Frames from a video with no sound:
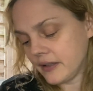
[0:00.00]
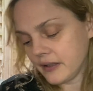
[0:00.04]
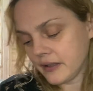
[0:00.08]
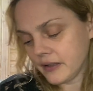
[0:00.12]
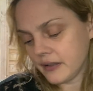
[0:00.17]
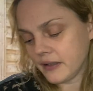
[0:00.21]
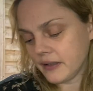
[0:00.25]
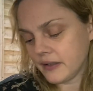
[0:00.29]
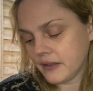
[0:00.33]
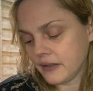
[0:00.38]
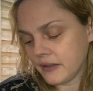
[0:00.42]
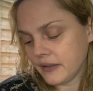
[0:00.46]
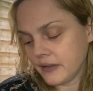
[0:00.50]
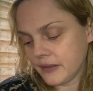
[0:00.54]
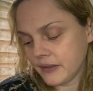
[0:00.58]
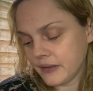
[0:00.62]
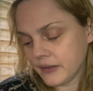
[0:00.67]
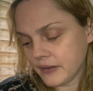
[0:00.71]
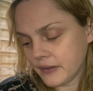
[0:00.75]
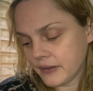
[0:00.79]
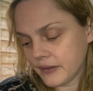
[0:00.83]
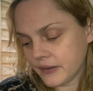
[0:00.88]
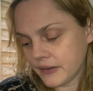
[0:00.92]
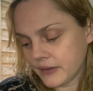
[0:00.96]

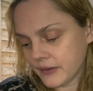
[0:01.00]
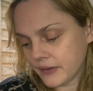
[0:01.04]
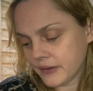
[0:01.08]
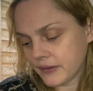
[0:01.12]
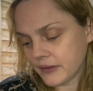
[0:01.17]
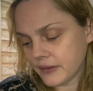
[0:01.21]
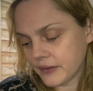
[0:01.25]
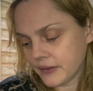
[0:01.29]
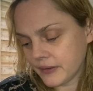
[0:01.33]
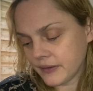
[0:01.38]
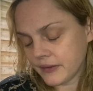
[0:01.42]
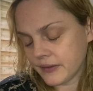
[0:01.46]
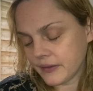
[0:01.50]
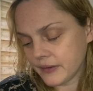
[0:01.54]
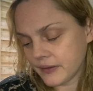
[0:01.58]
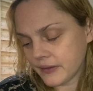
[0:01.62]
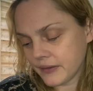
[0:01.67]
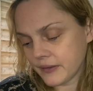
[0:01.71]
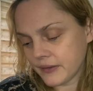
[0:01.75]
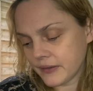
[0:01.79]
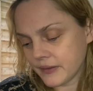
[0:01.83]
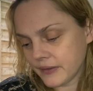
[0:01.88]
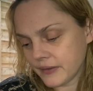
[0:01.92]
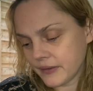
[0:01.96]

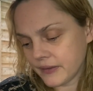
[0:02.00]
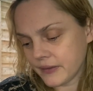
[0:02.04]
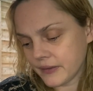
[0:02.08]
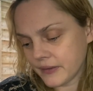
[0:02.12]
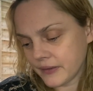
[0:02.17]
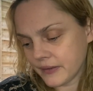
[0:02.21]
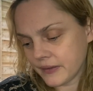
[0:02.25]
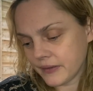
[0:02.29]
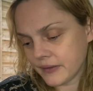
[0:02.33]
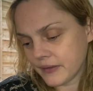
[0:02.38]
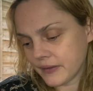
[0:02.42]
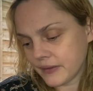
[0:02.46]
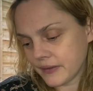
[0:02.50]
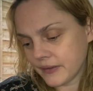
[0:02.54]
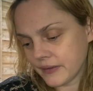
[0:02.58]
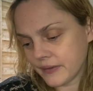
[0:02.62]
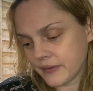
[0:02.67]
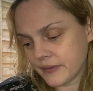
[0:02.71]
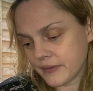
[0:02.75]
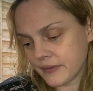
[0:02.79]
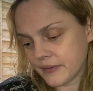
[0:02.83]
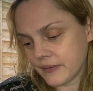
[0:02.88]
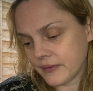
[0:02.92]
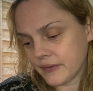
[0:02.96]

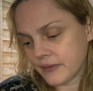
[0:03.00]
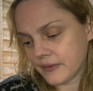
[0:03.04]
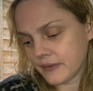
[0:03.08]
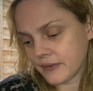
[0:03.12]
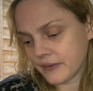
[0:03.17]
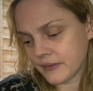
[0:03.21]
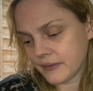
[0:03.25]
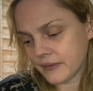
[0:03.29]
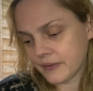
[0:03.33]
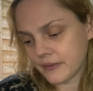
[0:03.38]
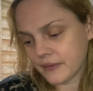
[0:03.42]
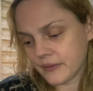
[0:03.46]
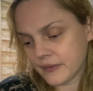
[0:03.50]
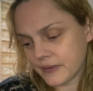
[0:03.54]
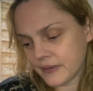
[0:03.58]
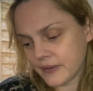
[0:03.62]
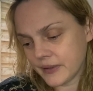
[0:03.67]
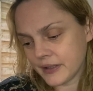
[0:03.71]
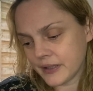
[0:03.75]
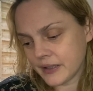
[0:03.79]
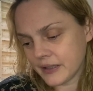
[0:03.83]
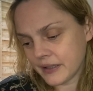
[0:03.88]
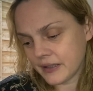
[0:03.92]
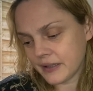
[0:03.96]

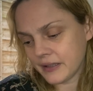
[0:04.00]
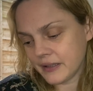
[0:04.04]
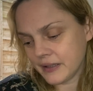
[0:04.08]
(silence)